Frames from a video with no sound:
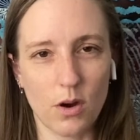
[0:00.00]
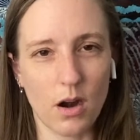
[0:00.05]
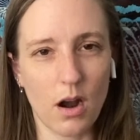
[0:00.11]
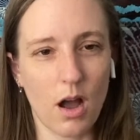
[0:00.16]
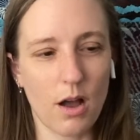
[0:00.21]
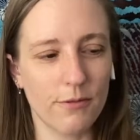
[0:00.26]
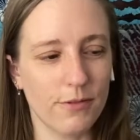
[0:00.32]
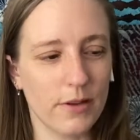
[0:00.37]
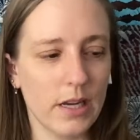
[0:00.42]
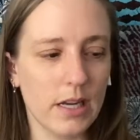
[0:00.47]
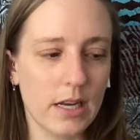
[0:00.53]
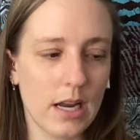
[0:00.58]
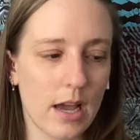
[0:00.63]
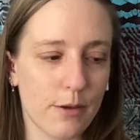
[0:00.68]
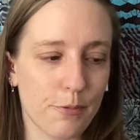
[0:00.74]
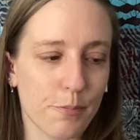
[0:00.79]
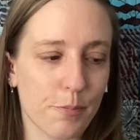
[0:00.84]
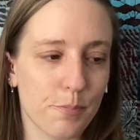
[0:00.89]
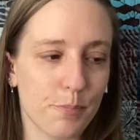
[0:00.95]
often.
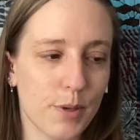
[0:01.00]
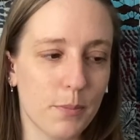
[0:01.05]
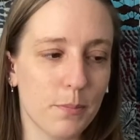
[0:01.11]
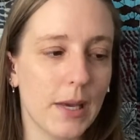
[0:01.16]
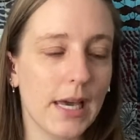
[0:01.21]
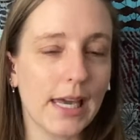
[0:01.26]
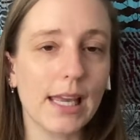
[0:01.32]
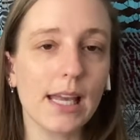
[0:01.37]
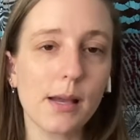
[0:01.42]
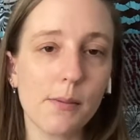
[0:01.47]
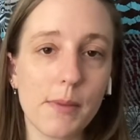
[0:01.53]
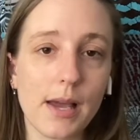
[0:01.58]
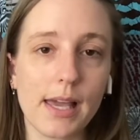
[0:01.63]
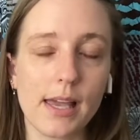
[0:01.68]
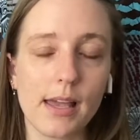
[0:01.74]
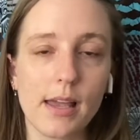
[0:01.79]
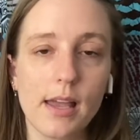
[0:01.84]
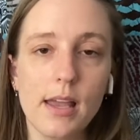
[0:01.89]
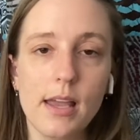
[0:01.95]
I've been picking up
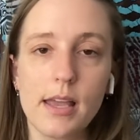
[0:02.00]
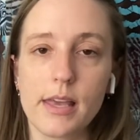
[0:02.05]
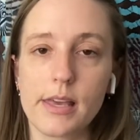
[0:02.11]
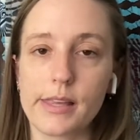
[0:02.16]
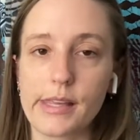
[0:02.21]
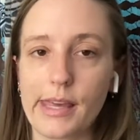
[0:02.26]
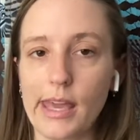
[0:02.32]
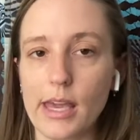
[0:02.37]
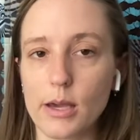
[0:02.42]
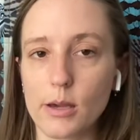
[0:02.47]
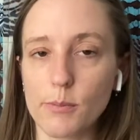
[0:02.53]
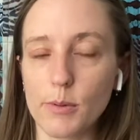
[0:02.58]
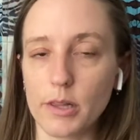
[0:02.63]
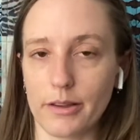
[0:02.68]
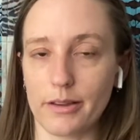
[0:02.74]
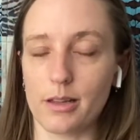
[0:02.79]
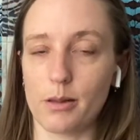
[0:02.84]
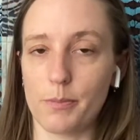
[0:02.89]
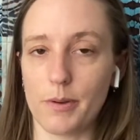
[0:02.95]
my gib a
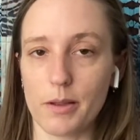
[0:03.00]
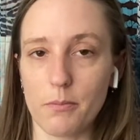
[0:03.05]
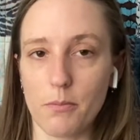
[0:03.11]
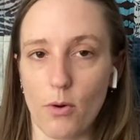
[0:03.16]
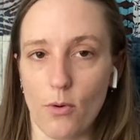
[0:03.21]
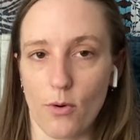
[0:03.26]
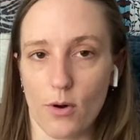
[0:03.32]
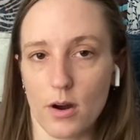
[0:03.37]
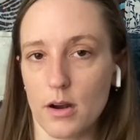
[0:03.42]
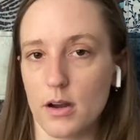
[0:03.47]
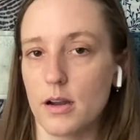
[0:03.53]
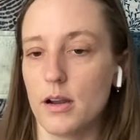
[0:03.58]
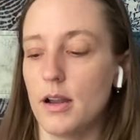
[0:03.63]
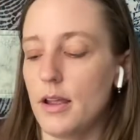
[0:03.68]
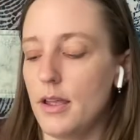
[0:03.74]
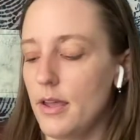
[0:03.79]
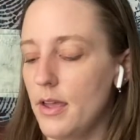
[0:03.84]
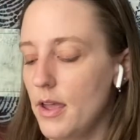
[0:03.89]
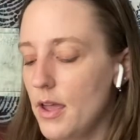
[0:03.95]
little bit more
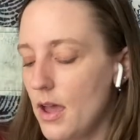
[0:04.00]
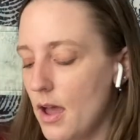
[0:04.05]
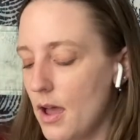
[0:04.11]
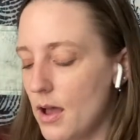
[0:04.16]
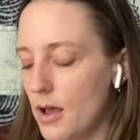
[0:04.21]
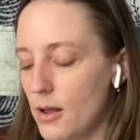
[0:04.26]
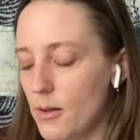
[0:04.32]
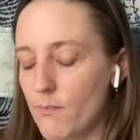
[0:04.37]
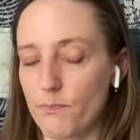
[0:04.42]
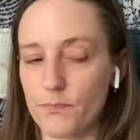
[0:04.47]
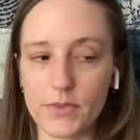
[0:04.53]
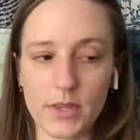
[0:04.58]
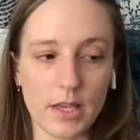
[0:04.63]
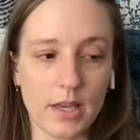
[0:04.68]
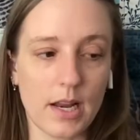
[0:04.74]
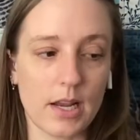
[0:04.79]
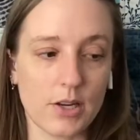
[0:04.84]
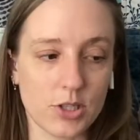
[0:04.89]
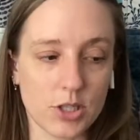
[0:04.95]
um,
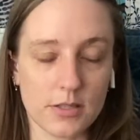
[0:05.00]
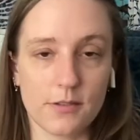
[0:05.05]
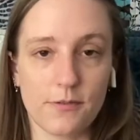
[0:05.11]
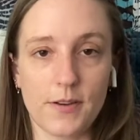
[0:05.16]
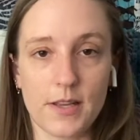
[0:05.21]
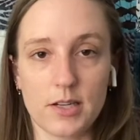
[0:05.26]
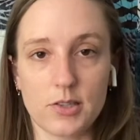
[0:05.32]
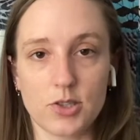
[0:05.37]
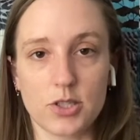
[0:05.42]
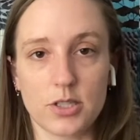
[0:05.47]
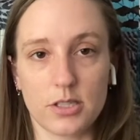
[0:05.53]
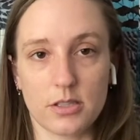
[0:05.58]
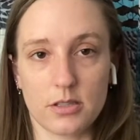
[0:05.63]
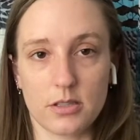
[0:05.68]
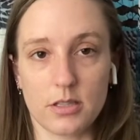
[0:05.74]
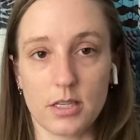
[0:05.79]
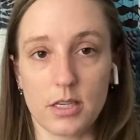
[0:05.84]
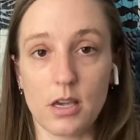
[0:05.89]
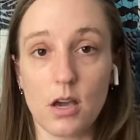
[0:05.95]
and I just
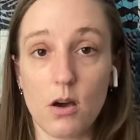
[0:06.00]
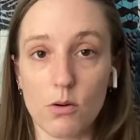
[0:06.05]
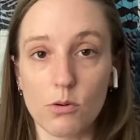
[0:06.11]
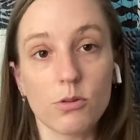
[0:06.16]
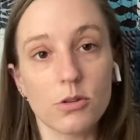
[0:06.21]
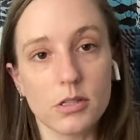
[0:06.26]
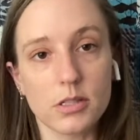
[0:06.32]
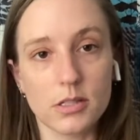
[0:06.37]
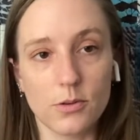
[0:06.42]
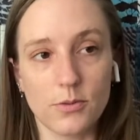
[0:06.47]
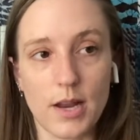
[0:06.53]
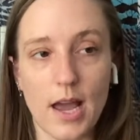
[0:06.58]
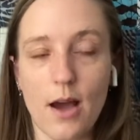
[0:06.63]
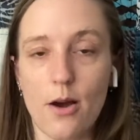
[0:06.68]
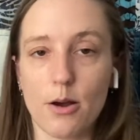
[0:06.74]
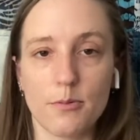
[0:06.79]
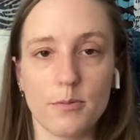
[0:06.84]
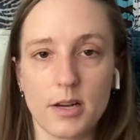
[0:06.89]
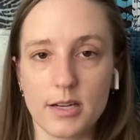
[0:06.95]
finished the yoke. So
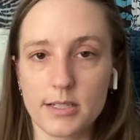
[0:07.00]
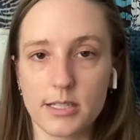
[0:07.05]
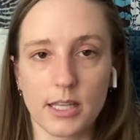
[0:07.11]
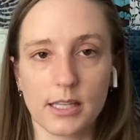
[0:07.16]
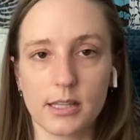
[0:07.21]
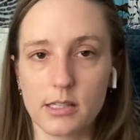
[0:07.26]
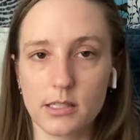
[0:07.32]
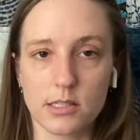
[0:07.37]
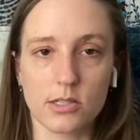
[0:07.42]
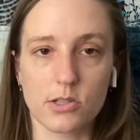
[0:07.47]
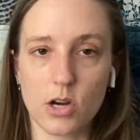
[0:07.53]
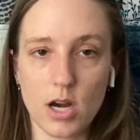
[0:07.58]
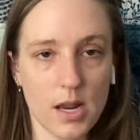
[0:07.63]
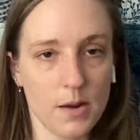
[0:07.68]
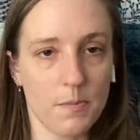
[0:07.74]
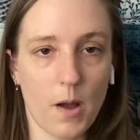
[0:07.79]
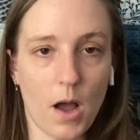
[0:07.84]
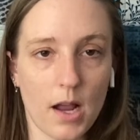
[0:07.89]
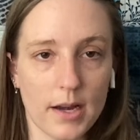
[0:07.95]
now I'm onto like the
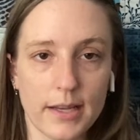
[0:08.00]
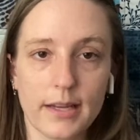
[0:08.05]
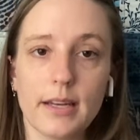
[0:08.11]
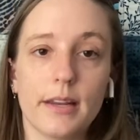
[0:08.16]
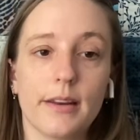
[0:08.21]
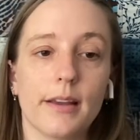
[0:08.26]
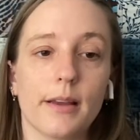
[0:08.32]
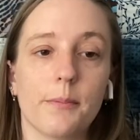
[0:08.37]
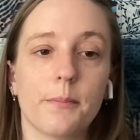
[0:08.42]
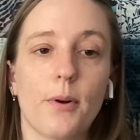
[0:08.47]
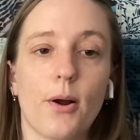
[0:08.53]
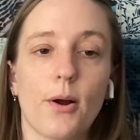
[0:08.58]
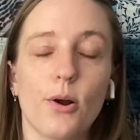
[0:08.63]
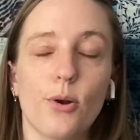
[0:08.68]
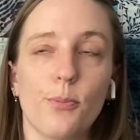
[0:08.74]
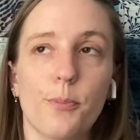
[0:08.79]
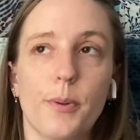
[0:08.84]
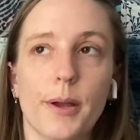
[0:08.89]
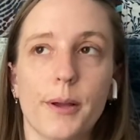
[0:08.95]
straight body knitting
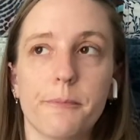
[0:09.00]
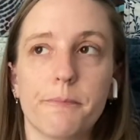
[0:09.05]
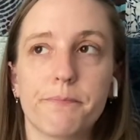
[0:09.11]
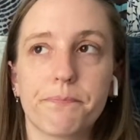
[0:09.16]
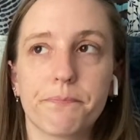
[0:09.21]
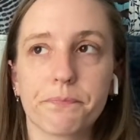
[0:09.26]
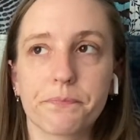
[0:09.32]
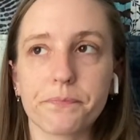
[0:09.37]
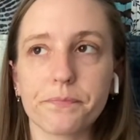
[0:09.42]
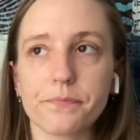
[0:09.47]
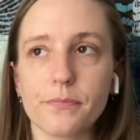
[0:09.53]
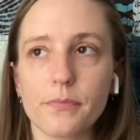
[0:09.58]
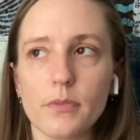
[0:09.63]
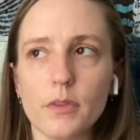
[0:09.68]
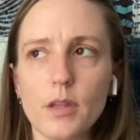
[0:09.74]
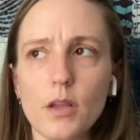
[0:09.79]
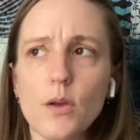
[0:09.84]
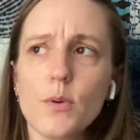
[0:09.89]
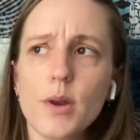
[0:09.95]
part. But
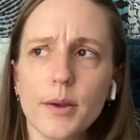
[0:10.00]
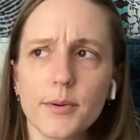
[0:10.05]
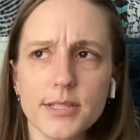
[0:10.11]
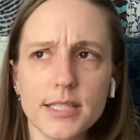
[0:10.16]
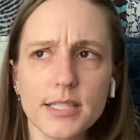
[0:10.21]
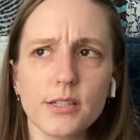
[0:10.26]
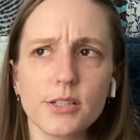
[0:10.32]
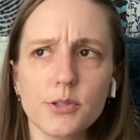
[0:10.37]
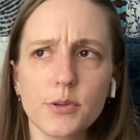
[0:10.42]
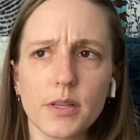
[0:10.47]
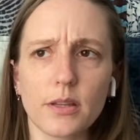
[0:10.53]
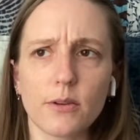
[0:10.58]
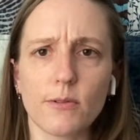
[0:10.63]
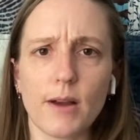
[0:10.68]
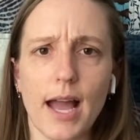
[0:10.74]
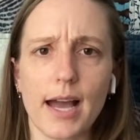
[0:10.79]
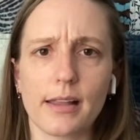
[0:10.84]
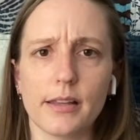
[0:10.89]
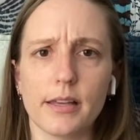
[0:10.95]
when I was still doing the
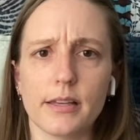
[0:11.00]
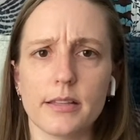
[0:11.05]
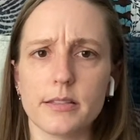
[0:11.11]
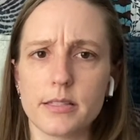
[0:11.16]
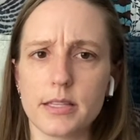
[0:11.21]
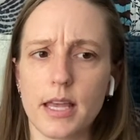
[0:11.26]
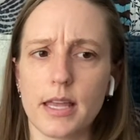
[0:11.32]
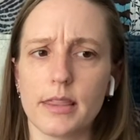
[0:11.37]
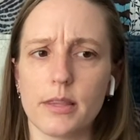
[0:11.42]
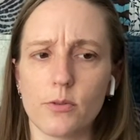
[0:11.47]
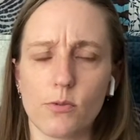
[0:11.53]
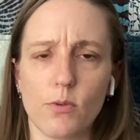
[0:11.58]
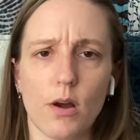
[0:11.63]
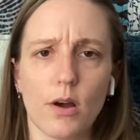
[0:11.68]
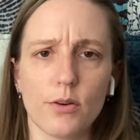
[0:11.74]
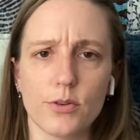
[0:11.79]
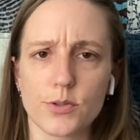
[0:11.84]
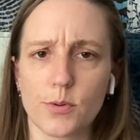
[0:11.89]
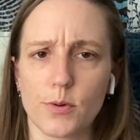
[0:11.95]
raglans and the
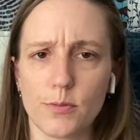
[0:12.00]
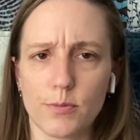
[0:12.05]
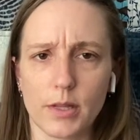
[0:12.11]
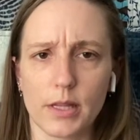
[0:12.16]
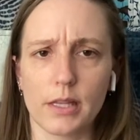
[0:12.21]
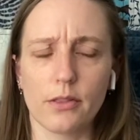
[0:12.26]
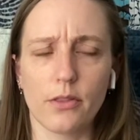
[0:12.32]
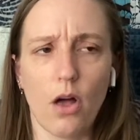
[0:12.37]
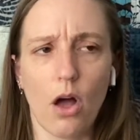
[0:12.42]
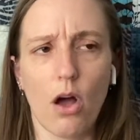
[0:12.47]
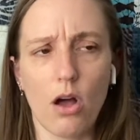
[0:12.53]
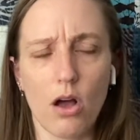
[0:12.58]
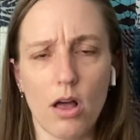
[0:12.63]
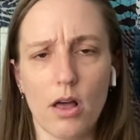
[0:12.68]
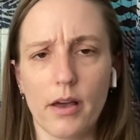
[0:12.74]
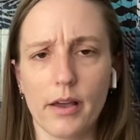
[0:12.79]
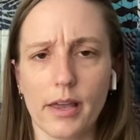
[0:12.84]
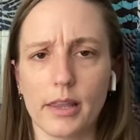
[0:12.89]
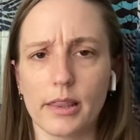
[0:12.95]
rows were really
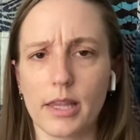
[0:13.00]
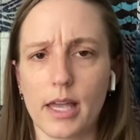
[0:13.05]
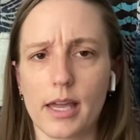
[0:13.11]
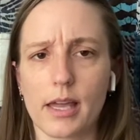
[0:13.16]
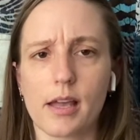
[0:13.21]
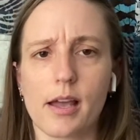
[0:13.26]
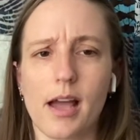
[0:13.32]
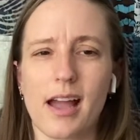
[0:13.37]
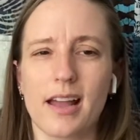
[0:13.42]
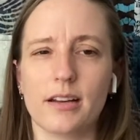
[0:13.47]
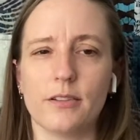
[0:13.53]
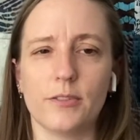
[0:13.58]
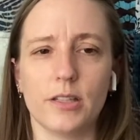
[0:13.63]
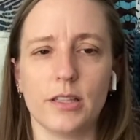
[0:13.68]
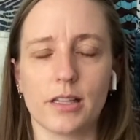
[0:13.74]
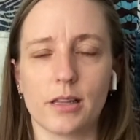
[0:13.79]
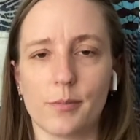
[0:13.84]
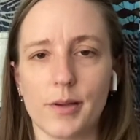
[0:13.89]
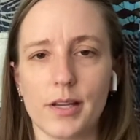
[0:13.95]
long and like kind of a
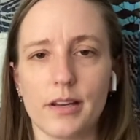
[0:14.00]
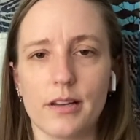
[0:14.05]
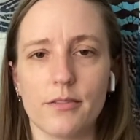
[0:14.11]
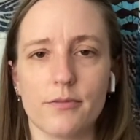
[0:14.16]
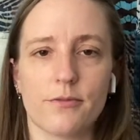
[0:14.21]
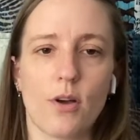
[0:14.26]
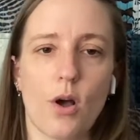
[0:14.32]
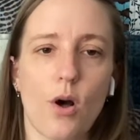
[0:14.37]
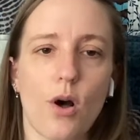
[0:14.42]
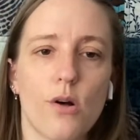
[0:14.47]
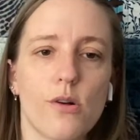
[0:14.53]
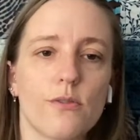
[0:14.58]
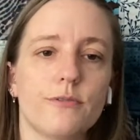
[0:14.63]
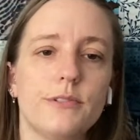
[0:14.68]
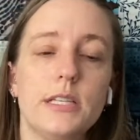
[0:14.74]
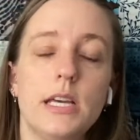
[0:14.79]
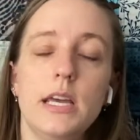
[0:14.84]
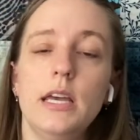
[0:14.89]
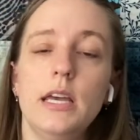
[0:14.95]
little bit involved,